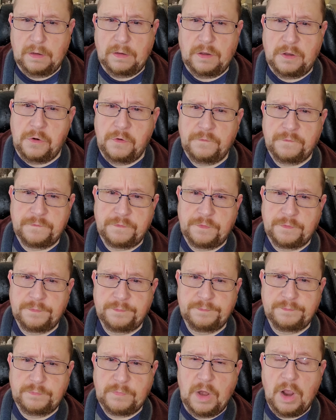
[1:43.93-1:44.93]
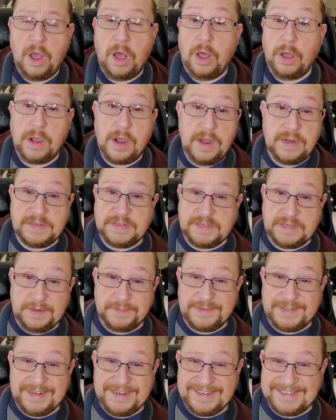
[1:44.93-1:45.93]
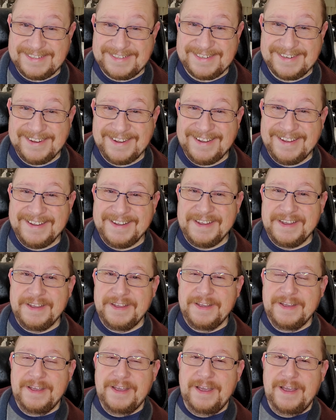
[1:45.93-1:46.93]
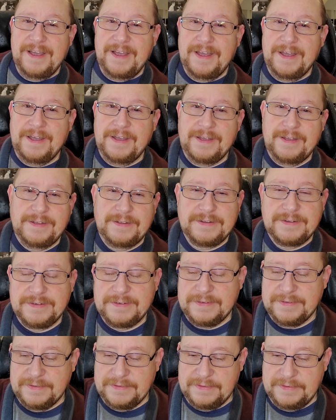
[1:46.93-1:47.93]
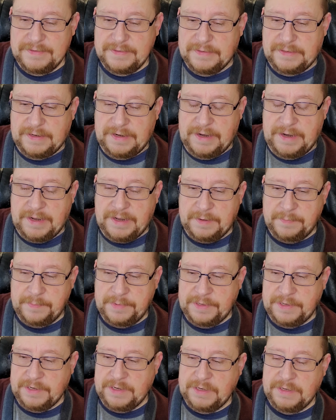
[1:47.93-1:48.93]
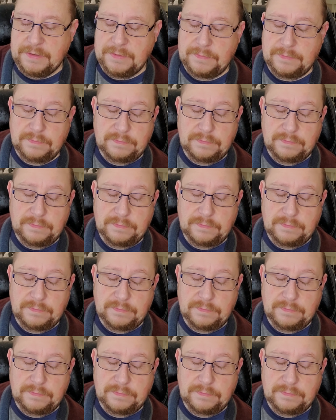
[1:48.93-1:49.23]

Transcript: over all kinds of subjects. It can be